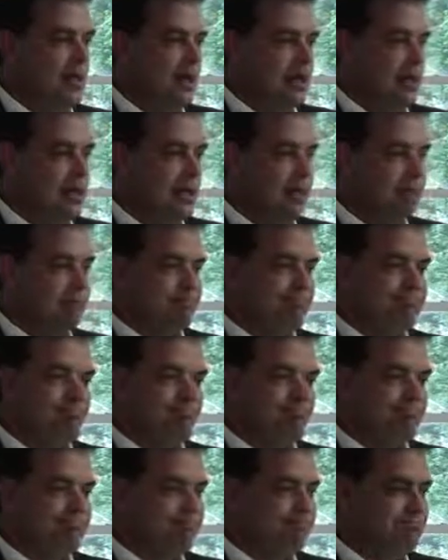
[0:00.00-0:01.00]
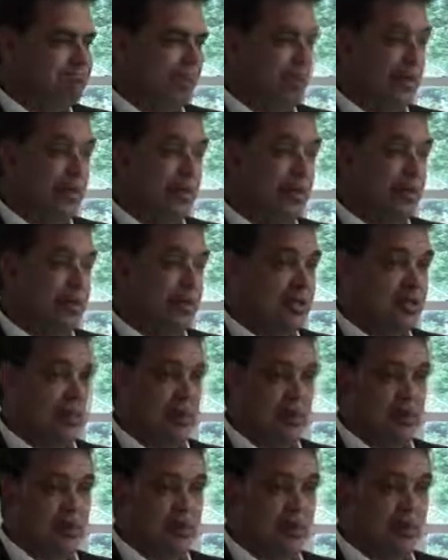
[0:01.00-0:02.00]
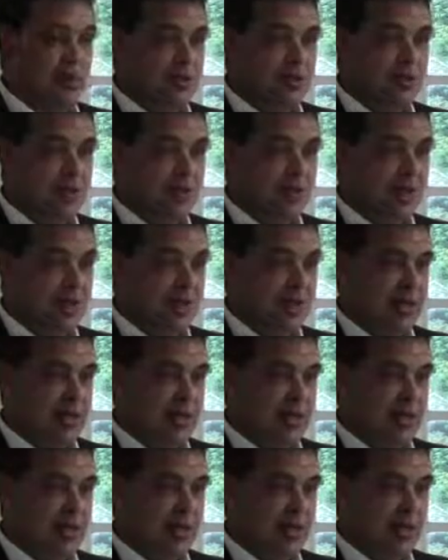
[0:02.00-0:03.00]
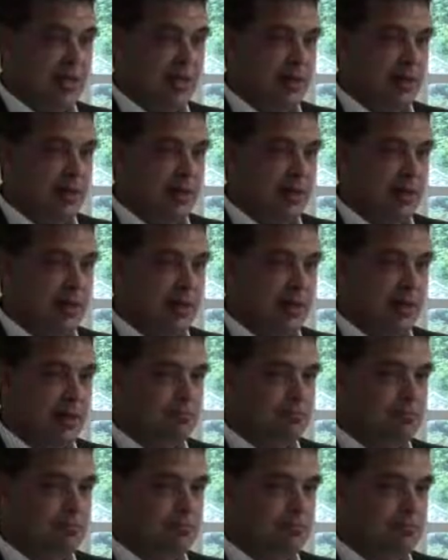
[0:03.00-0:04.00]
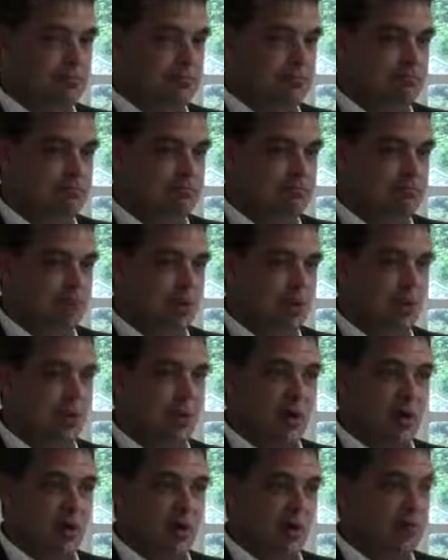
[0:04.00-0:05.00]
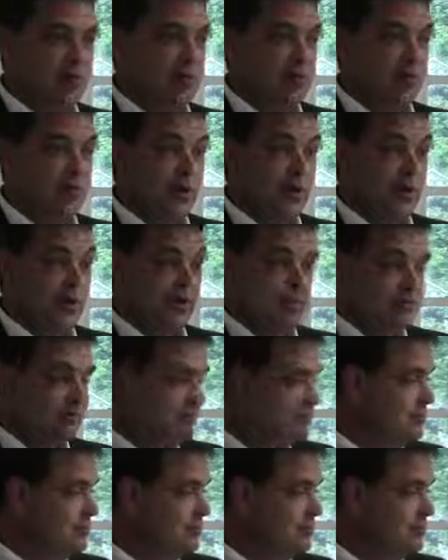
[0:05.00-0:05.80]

Um, but I appreciate the opportunity to speak tonight, and um, hope you all have a wonderful weekend.